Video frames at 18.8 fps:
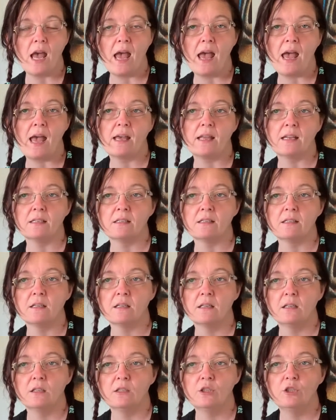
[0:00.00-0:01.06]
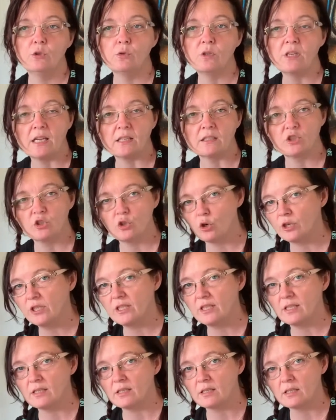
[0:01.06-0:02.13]
and you get
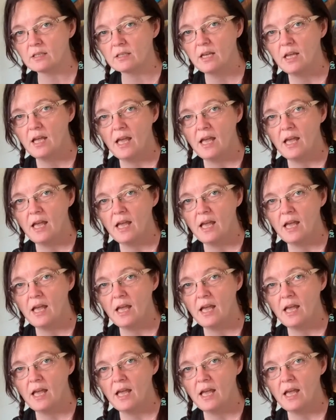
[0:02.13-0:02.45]
choices,